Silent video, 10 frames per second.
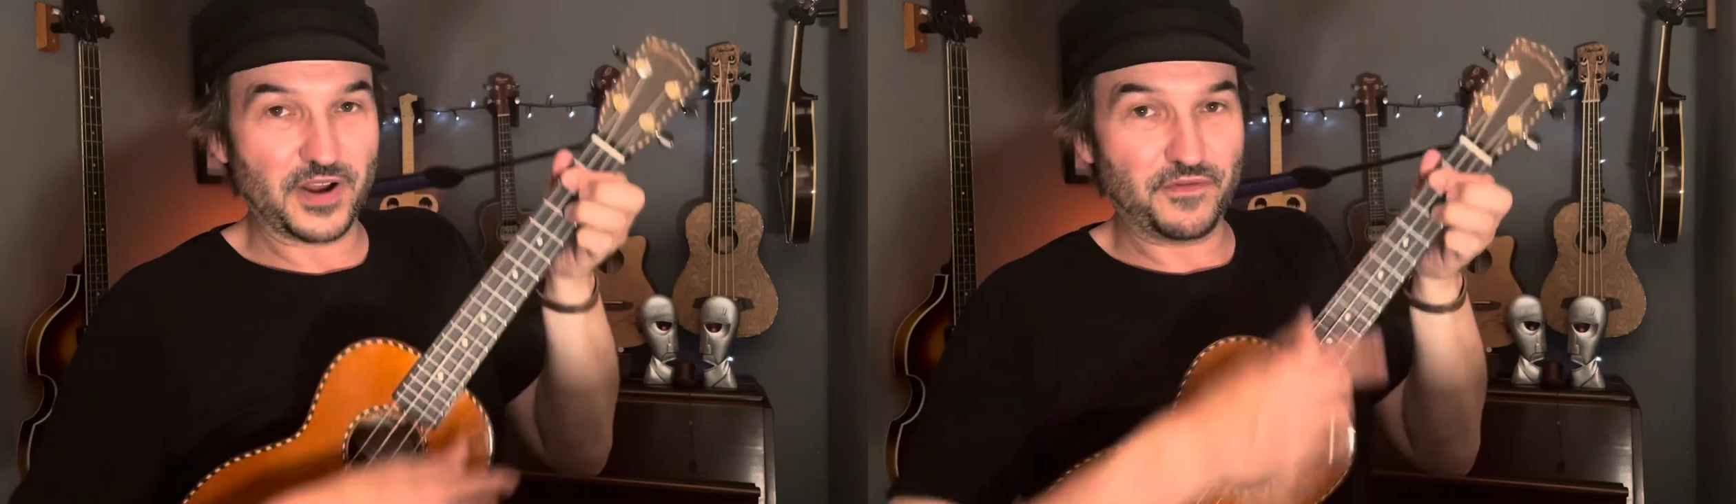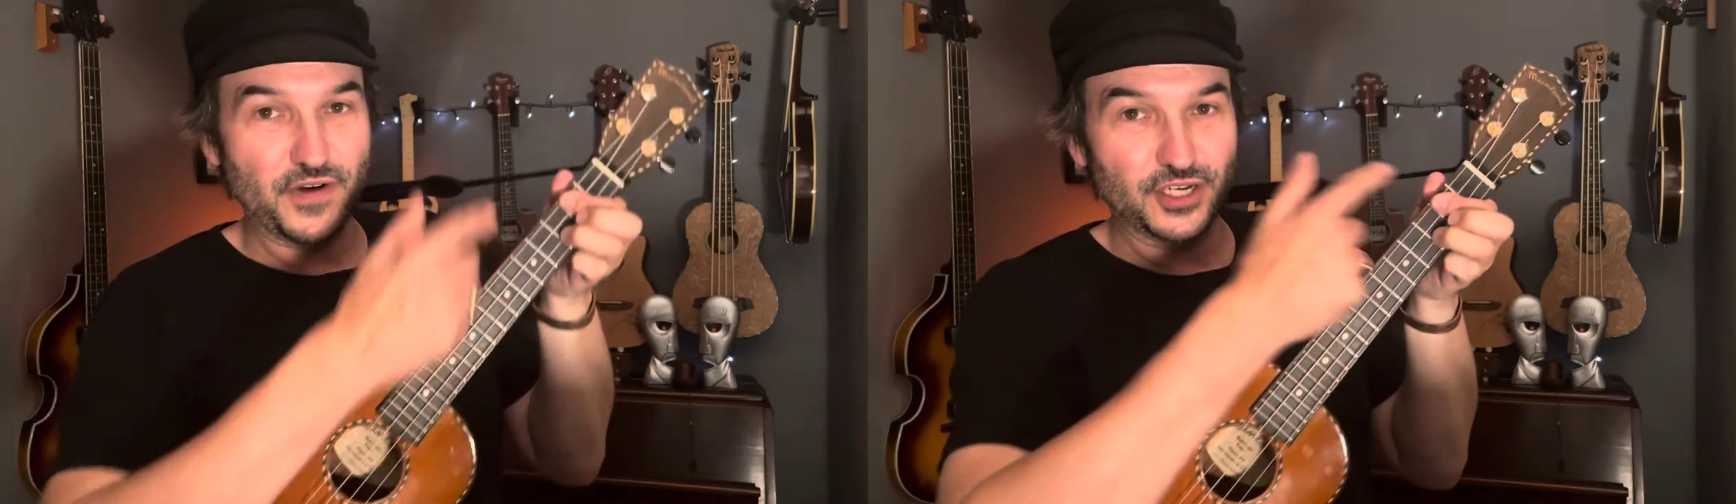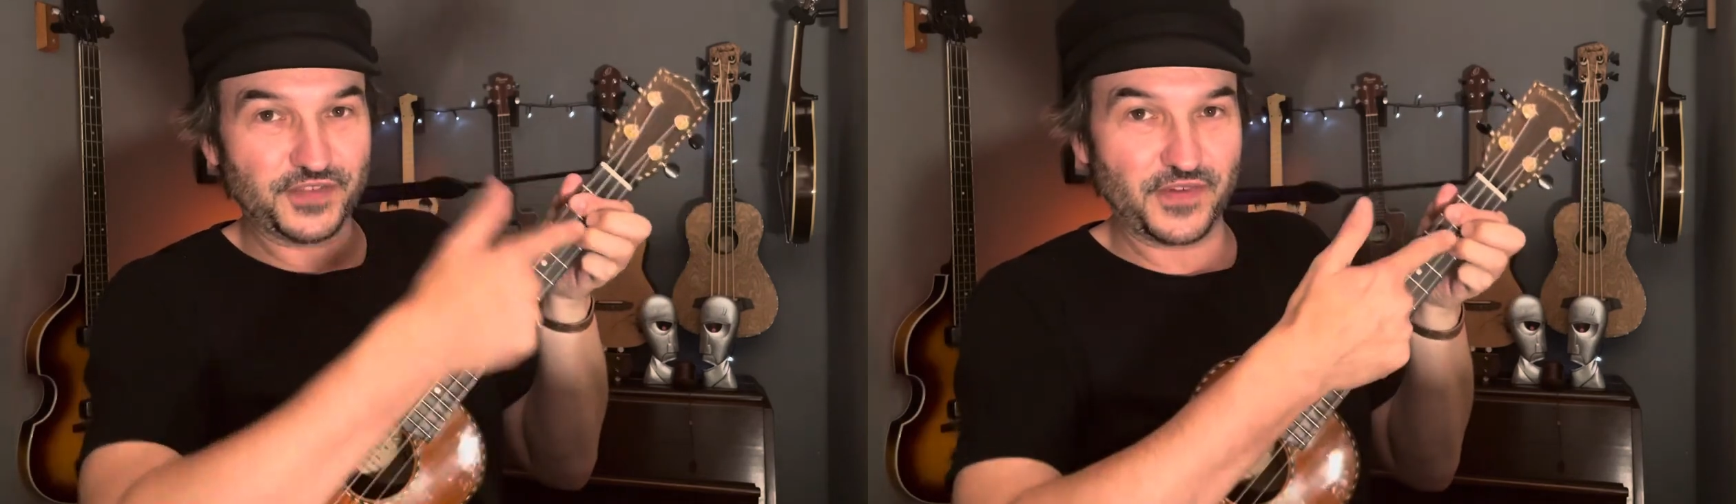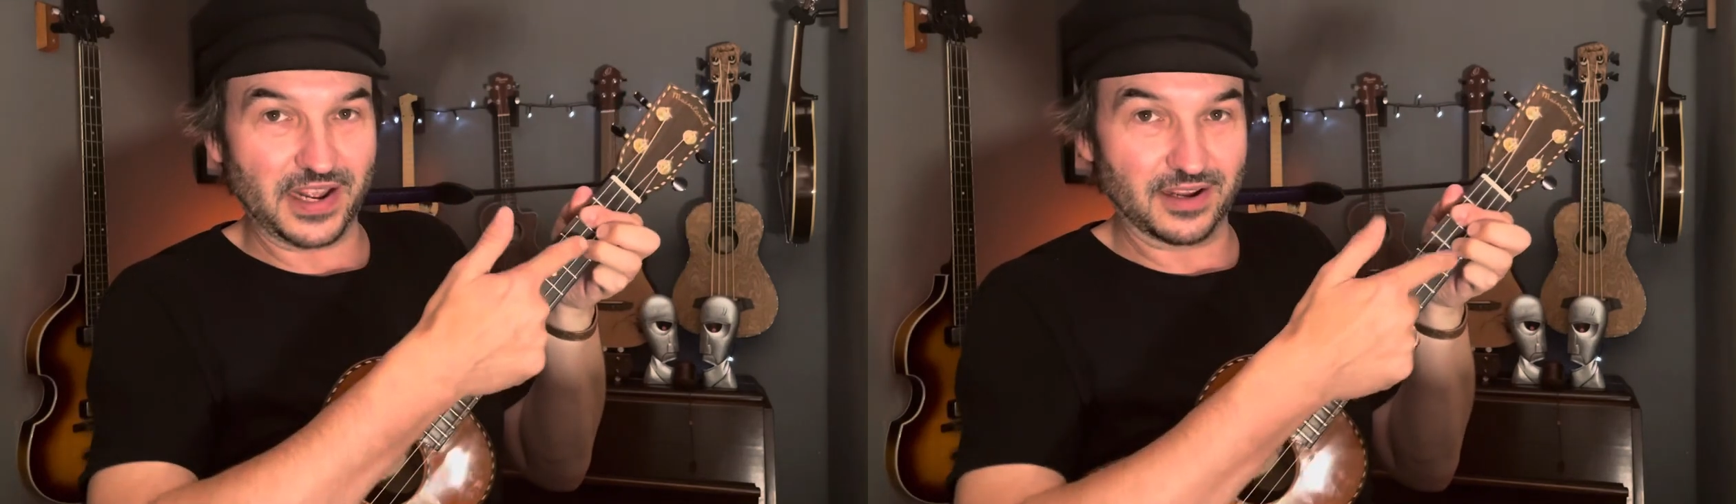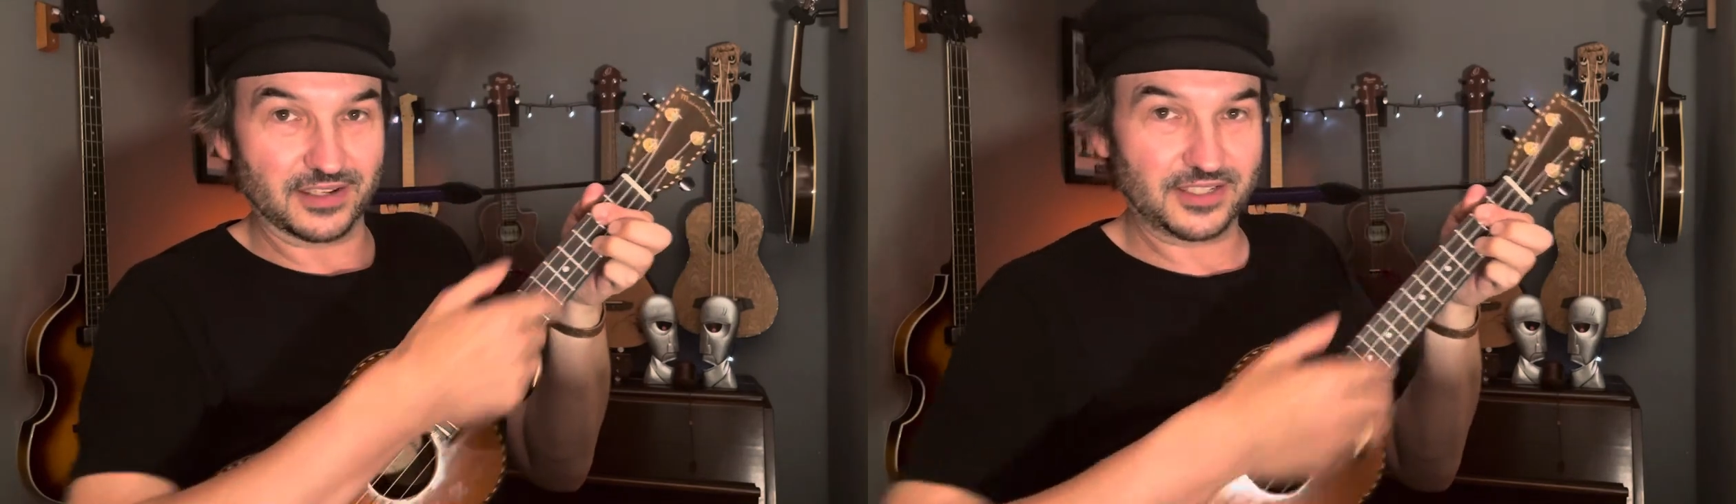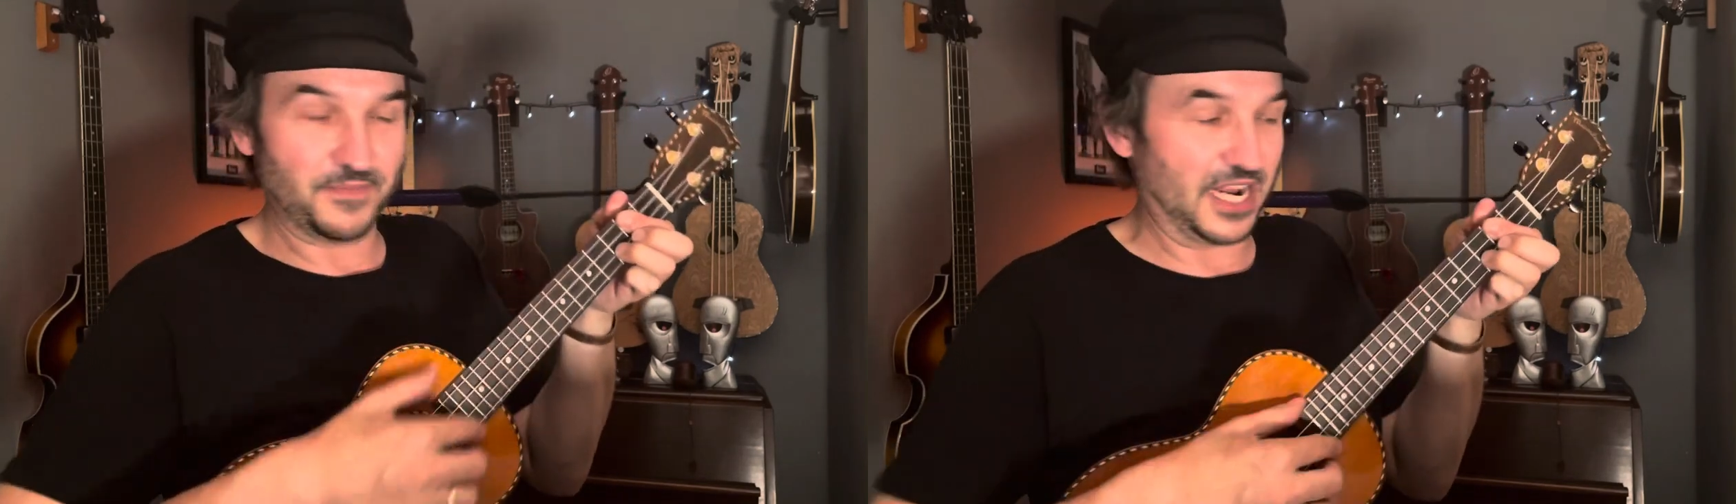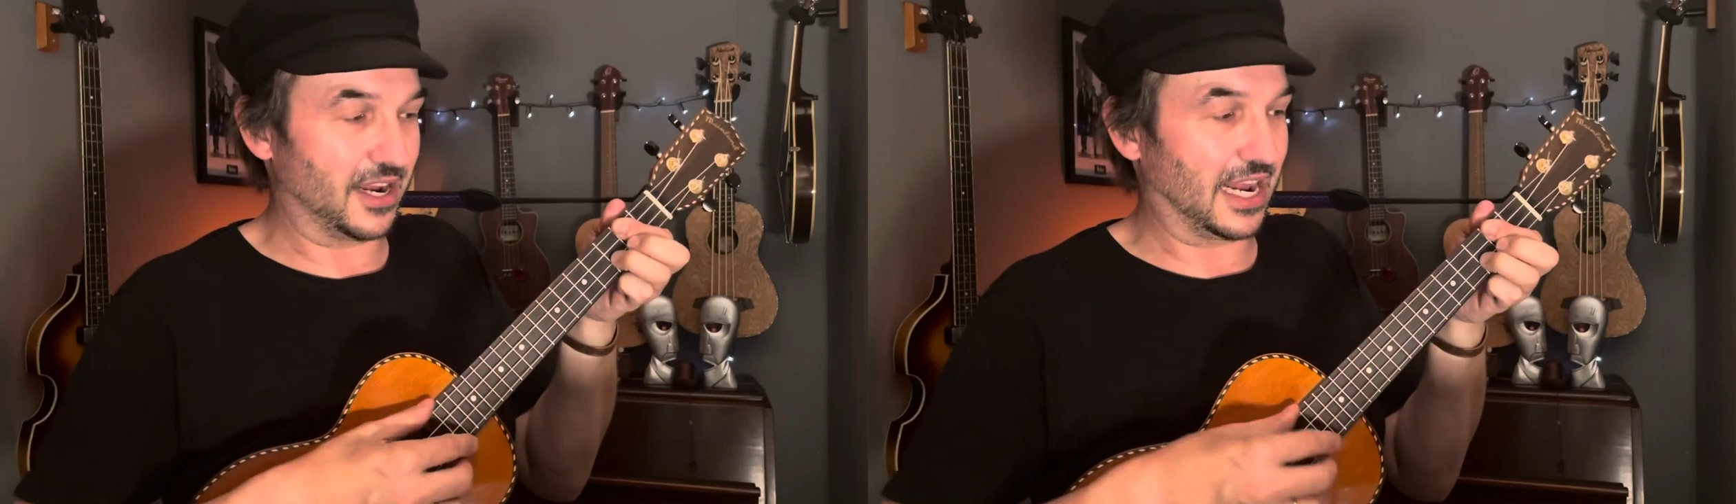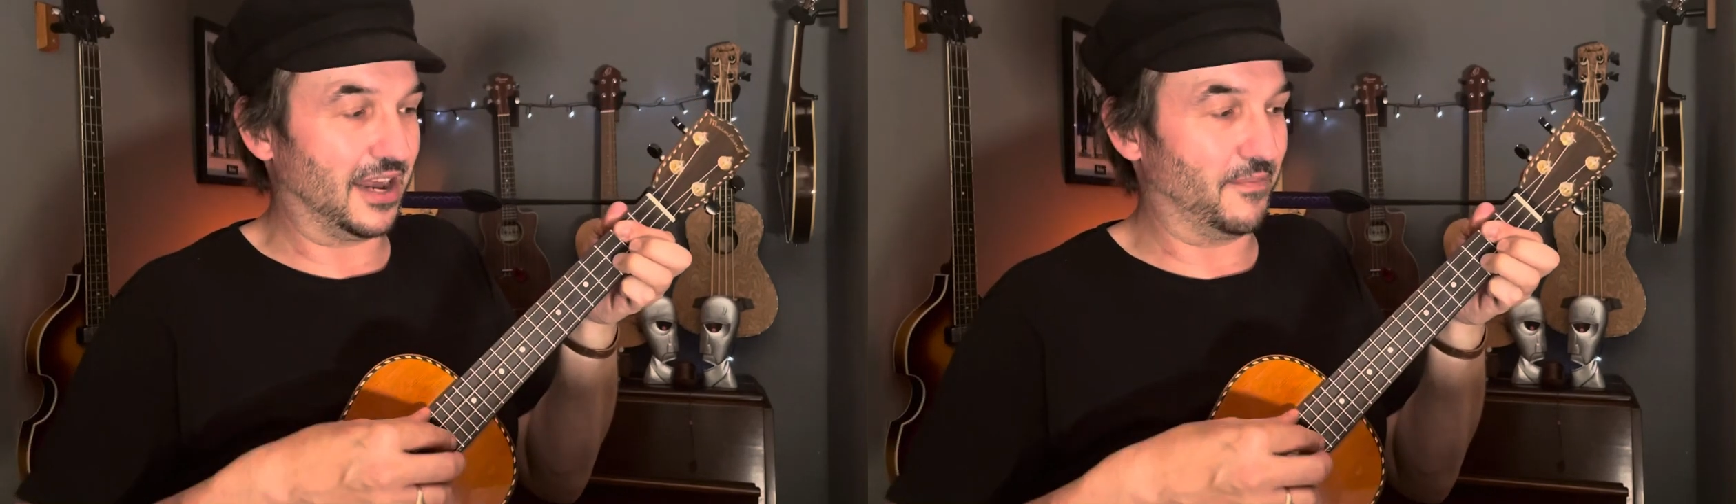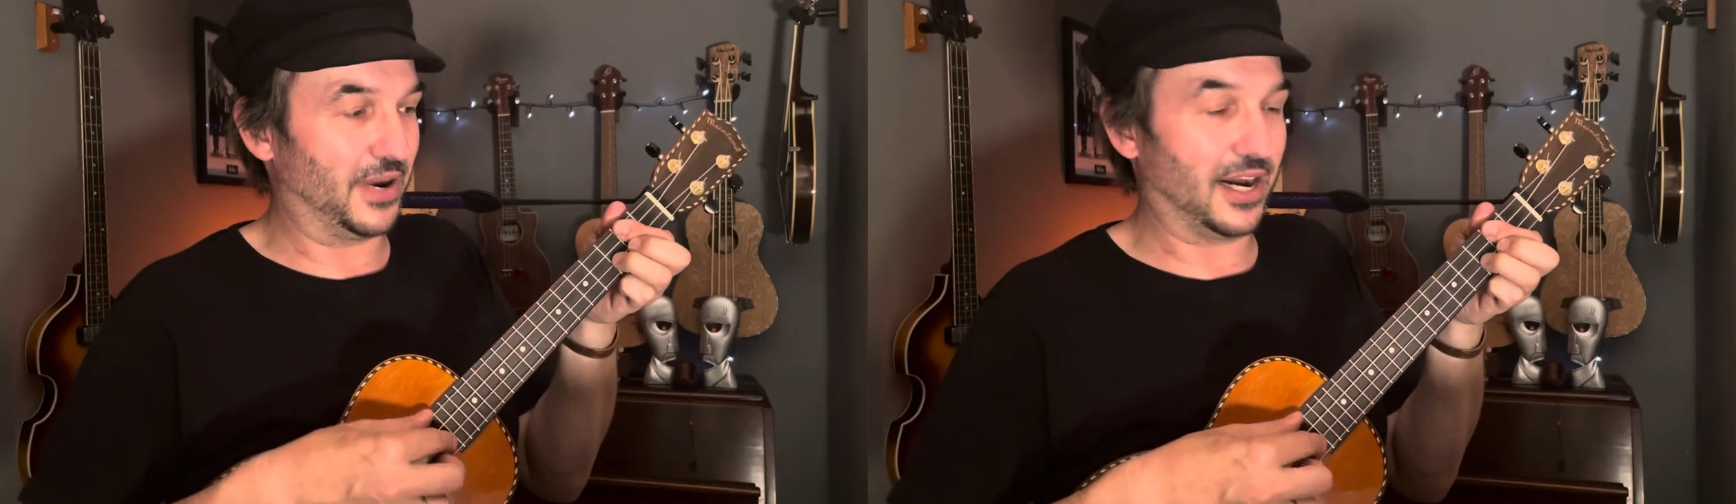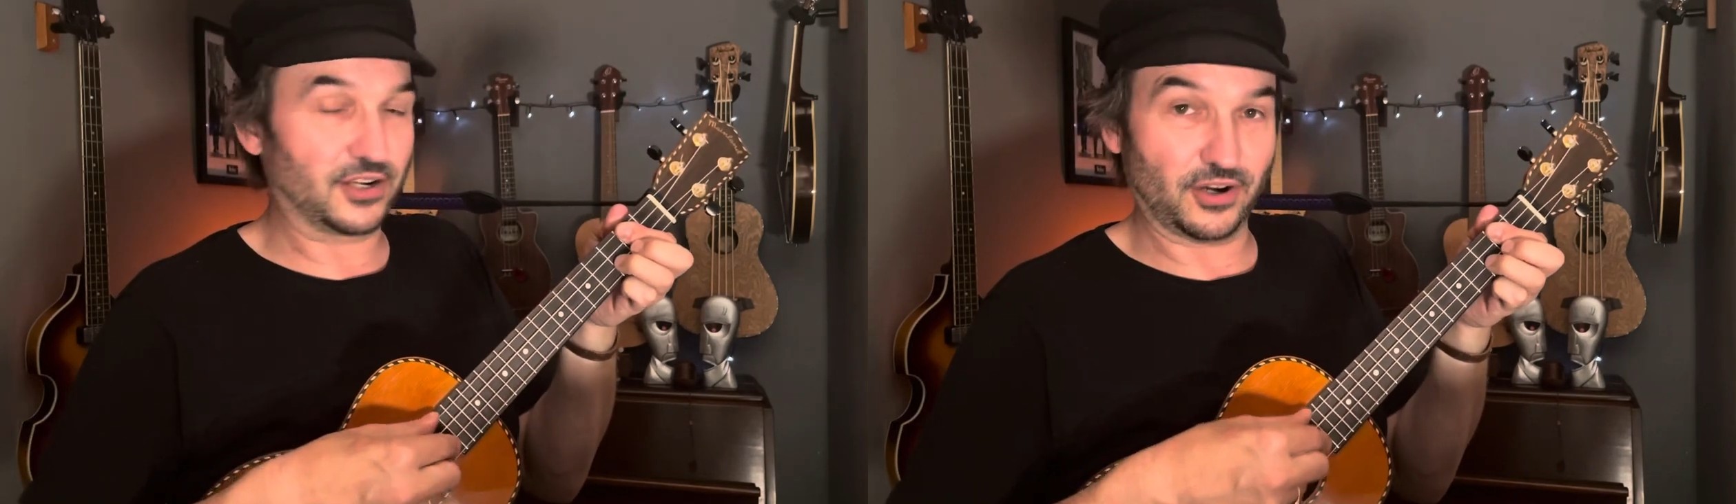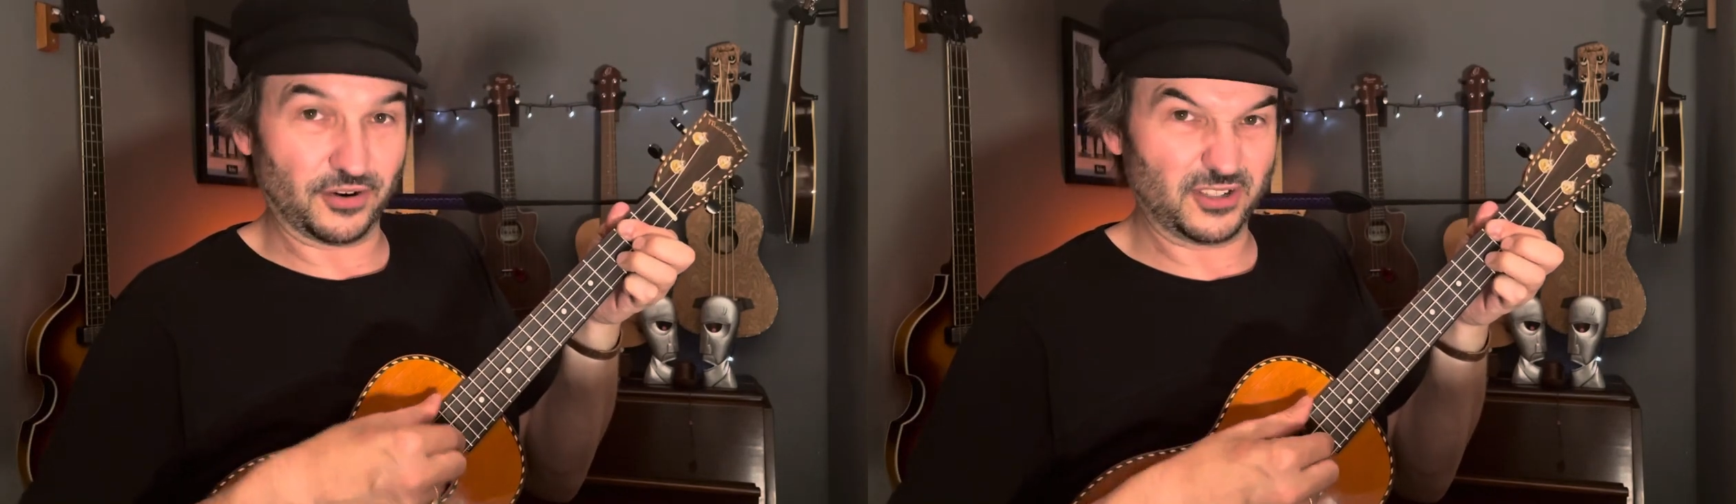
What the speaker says: 1st finger to make a kind of bar chord